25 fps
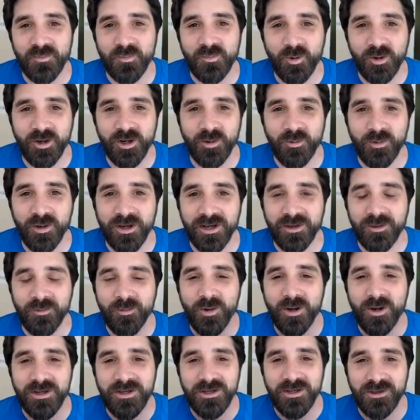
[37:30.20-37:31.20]
Wondering
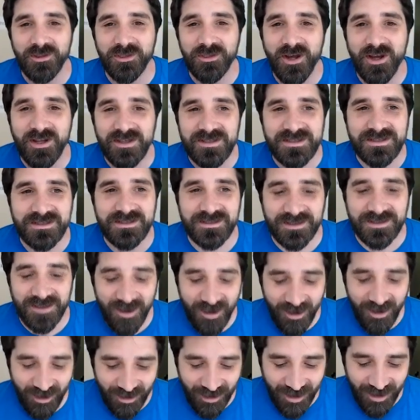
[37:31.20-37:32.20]
what your thoughts
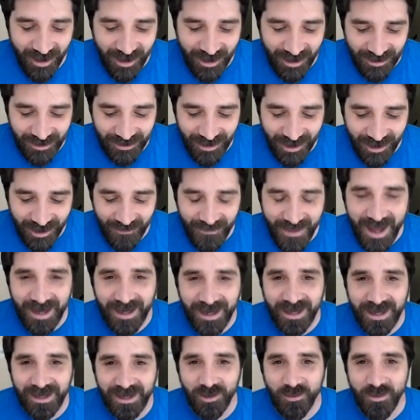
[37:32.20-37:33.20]
are on
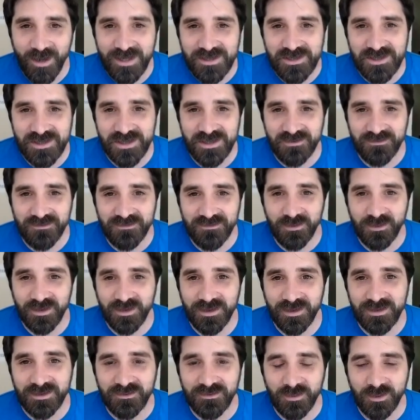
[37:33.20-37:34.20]
that kind of question
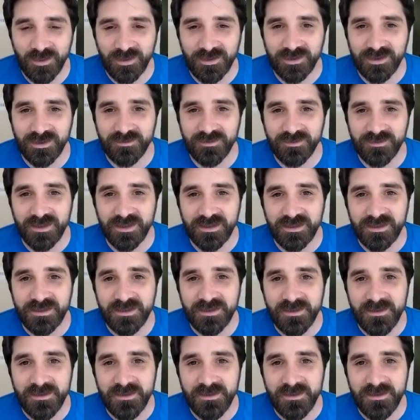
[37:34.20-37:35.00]
for CLRFUND.